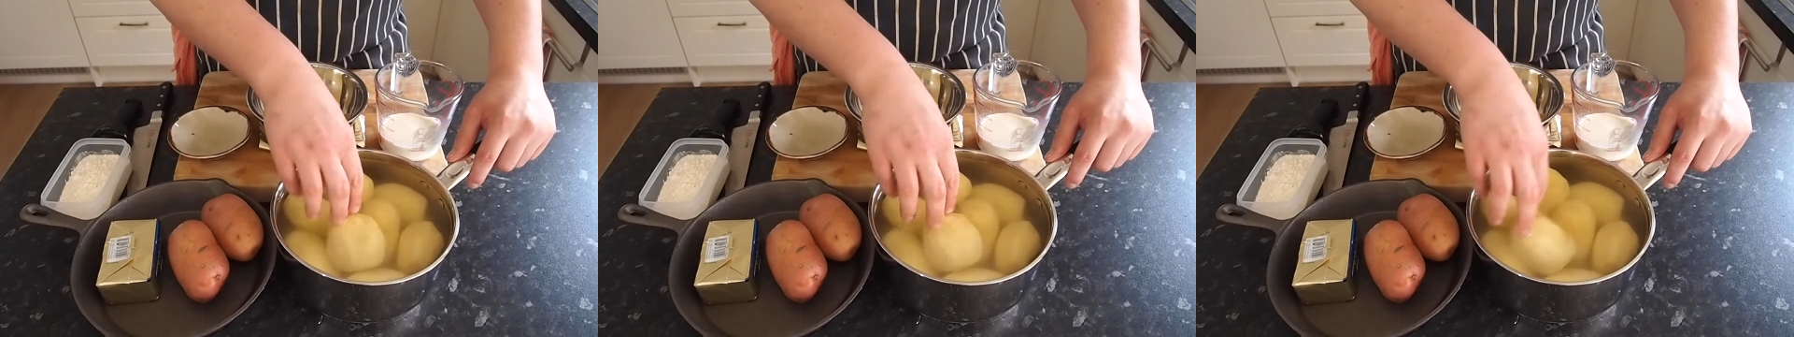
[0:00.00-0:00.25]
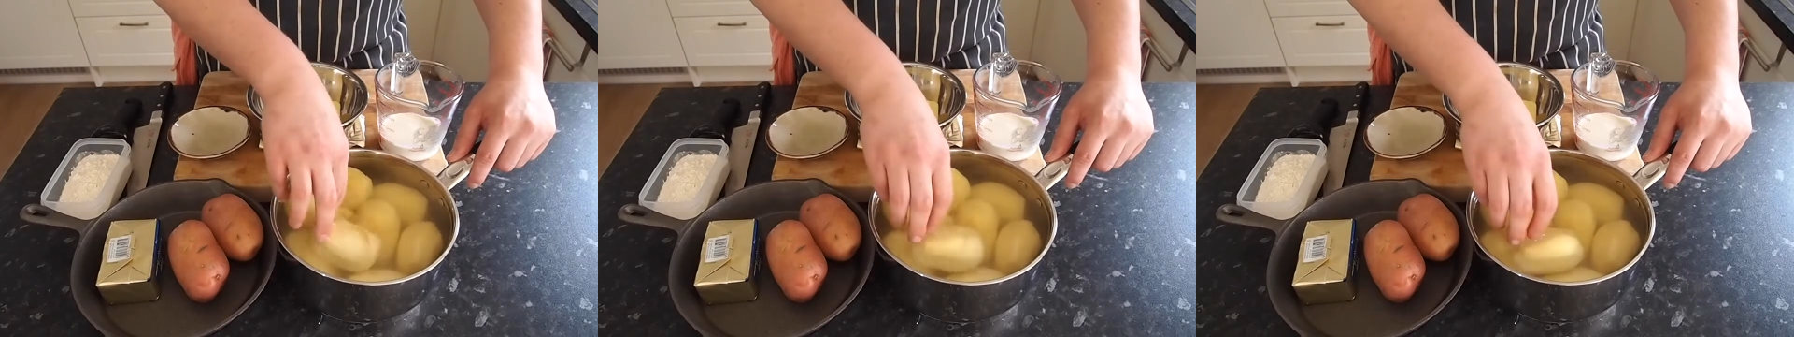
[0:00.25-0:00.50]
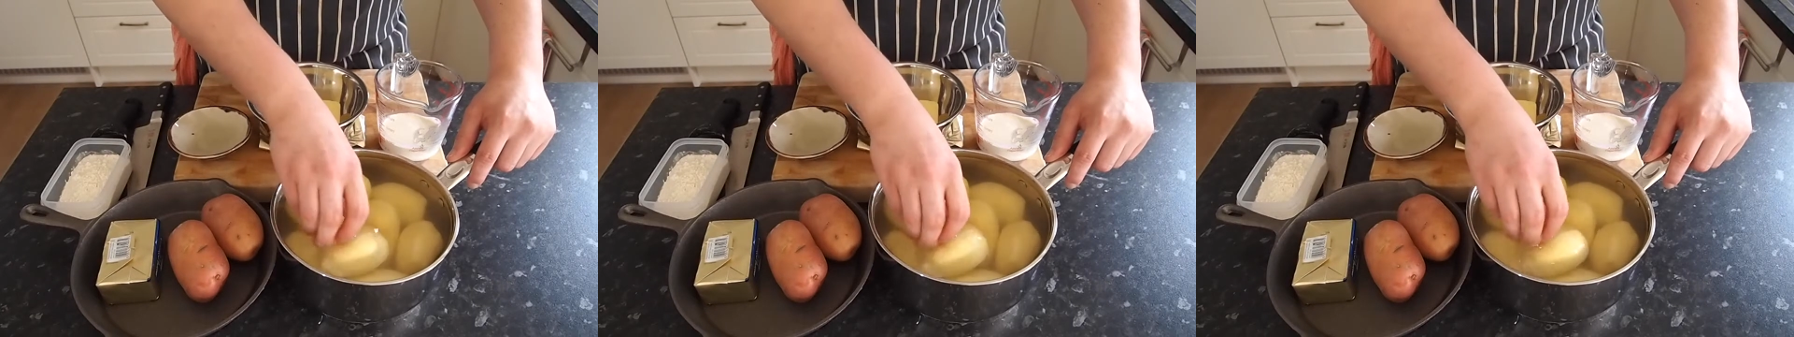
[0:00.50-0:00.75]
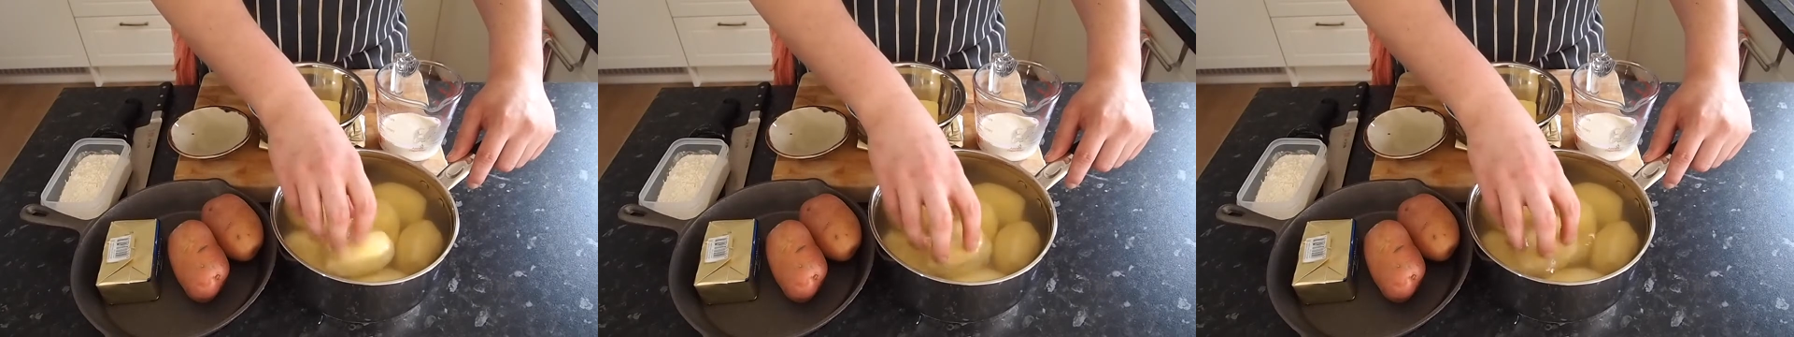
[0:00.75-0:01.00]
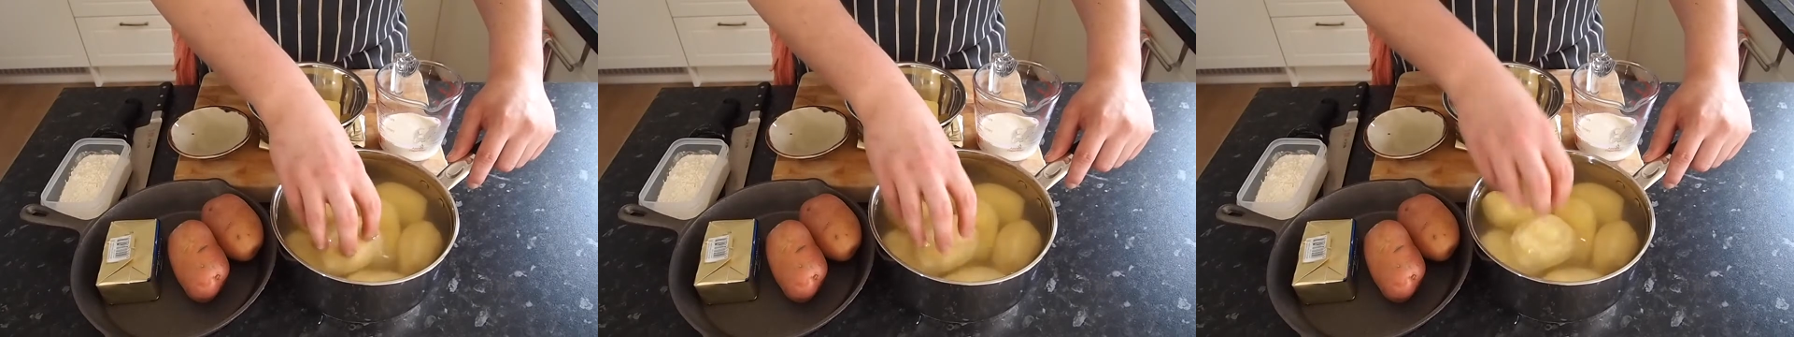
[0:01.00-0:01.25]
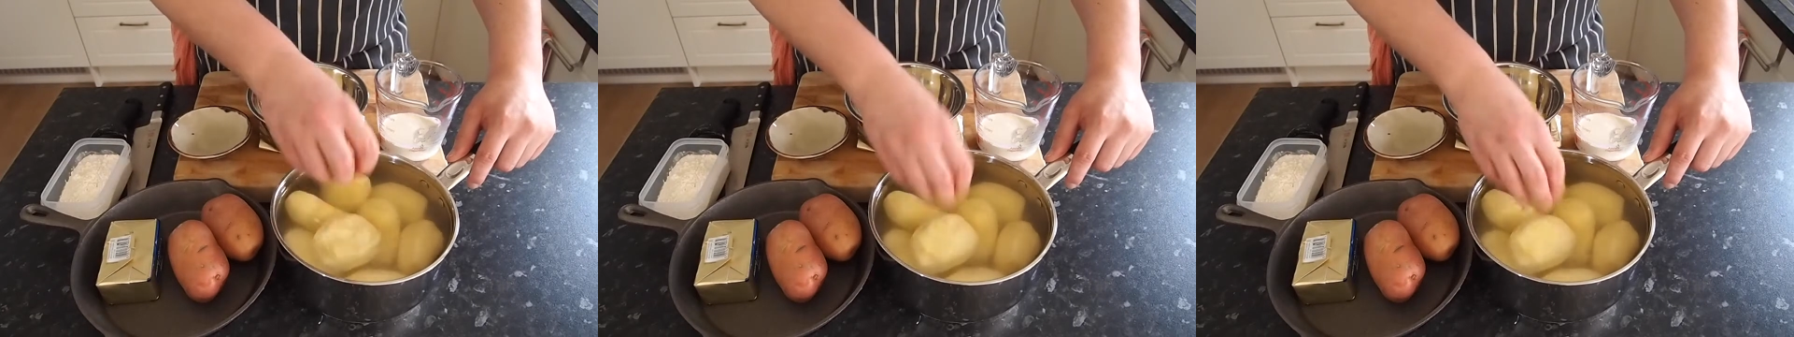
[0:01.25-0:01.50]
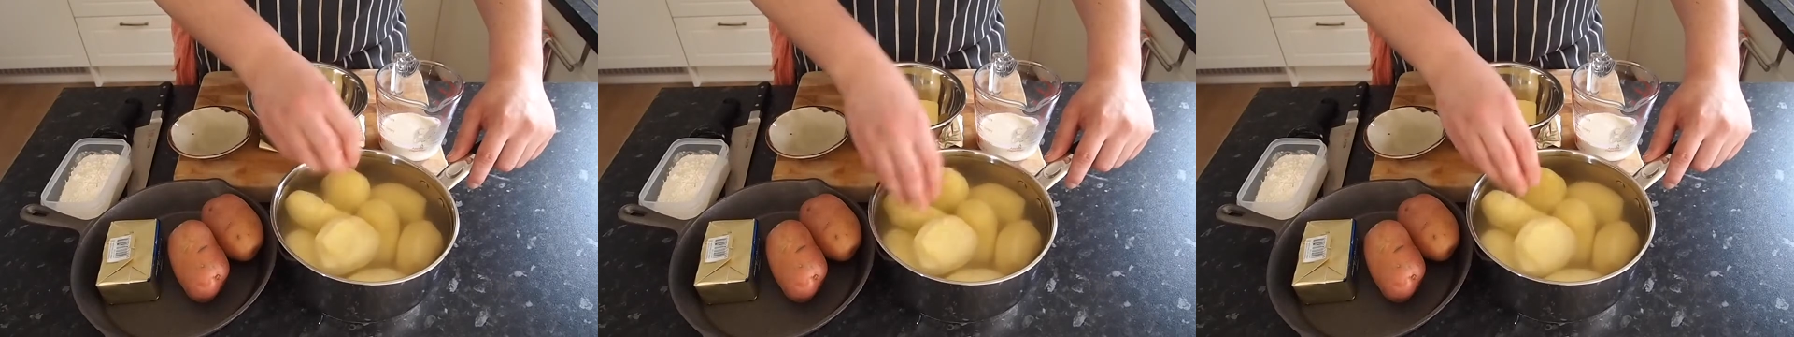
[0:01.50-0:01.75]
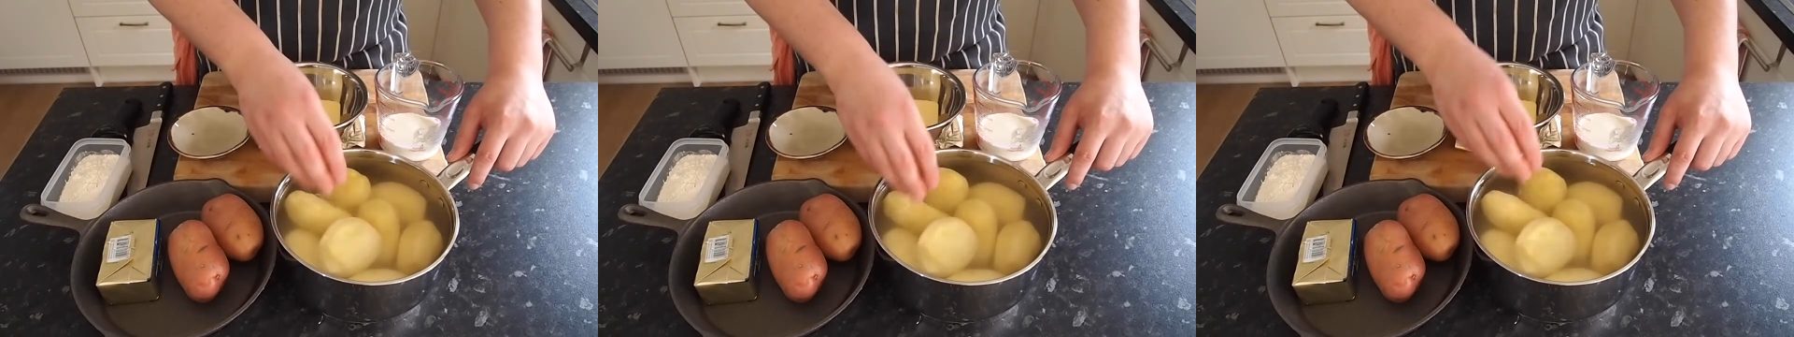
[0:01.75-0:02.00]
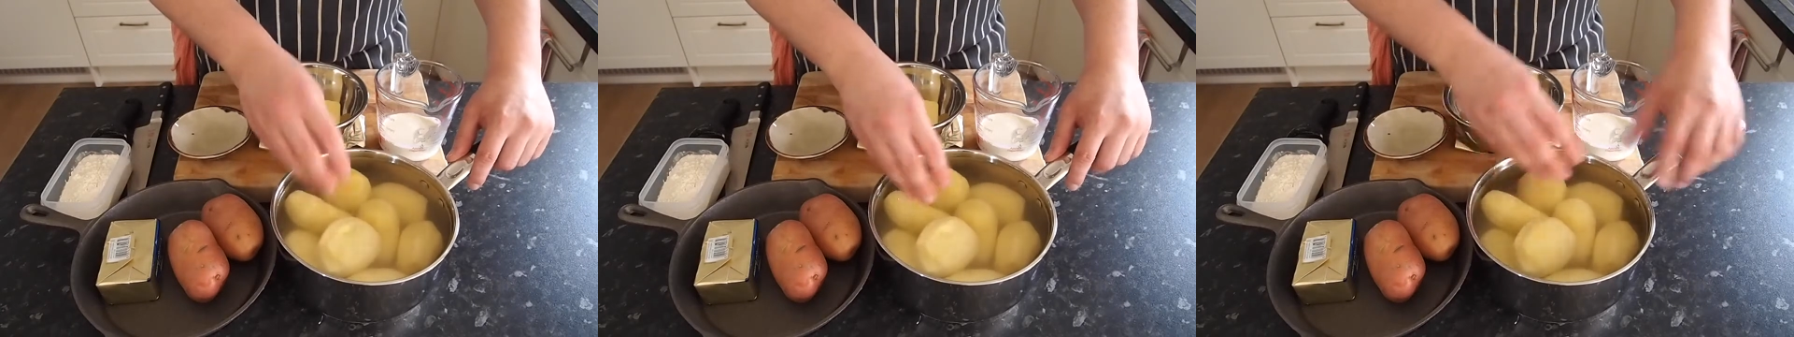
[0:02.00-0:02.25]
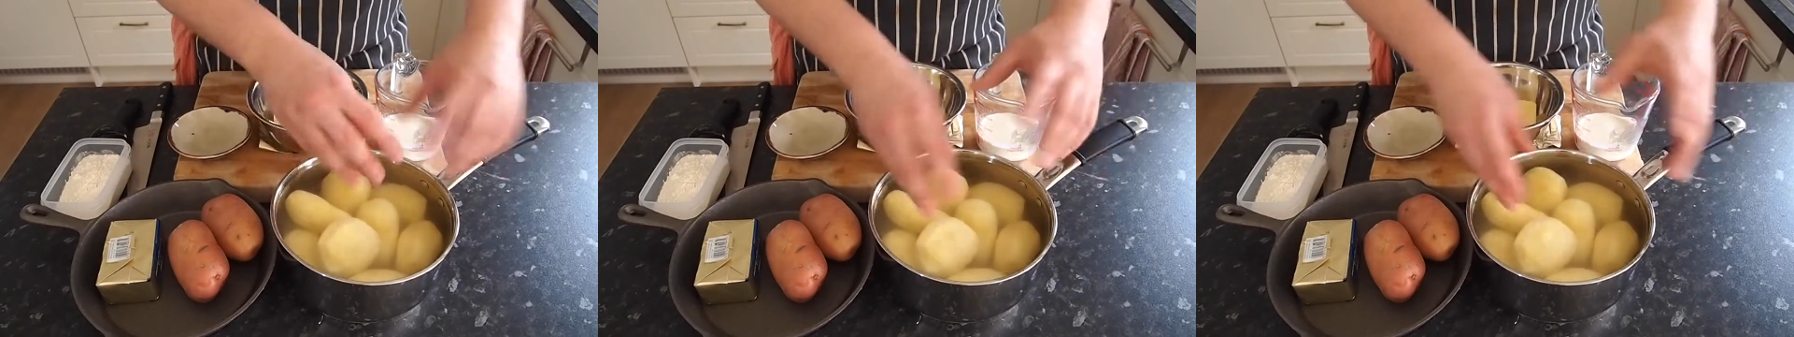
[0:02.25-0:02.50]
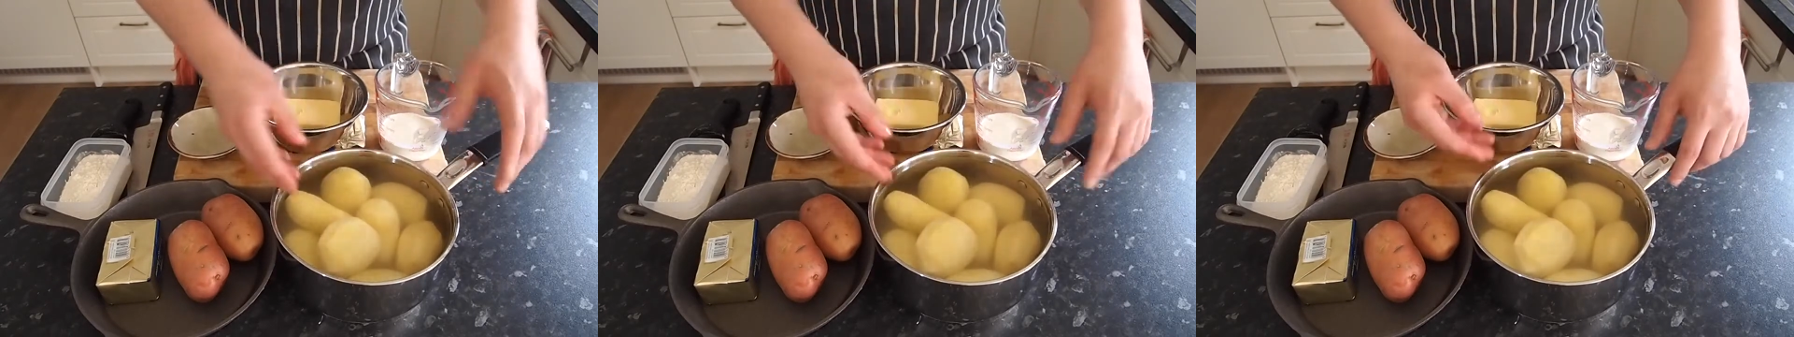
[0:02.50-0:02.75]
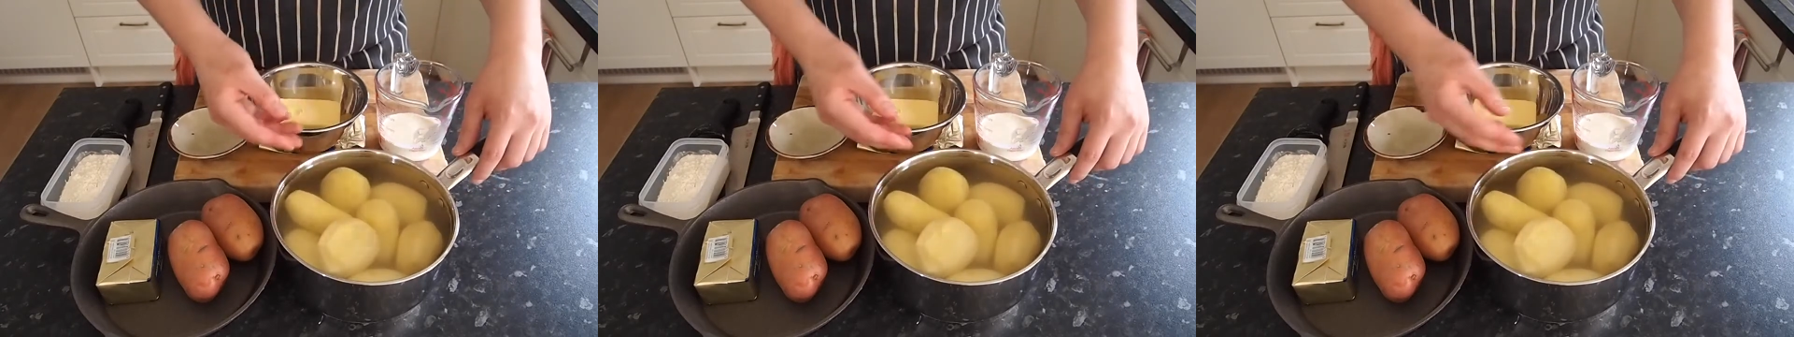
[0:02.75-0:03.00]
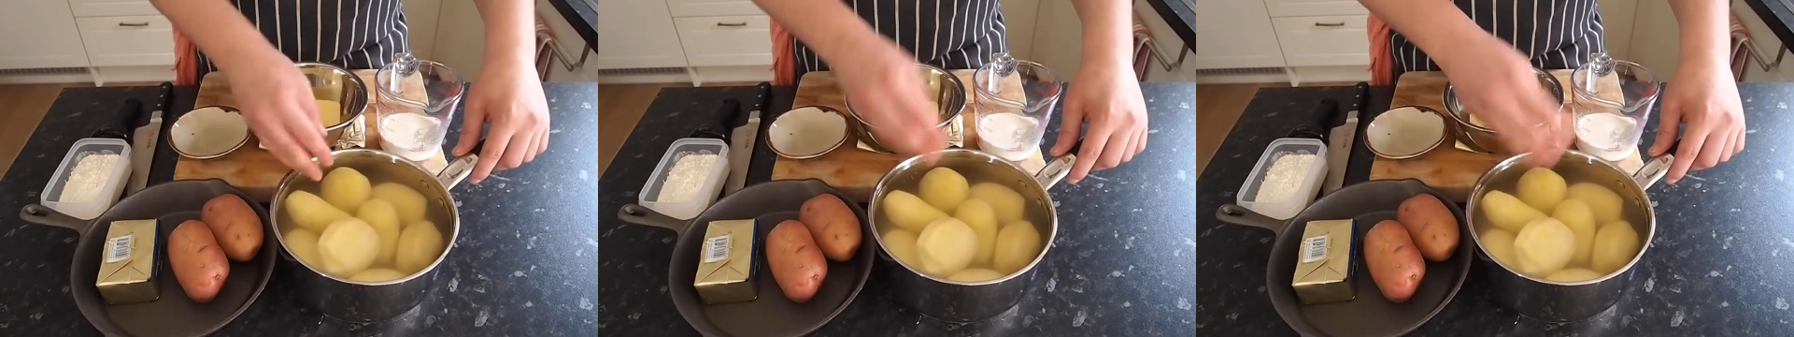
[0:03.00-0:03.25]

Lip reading: [unreadable: no face in view]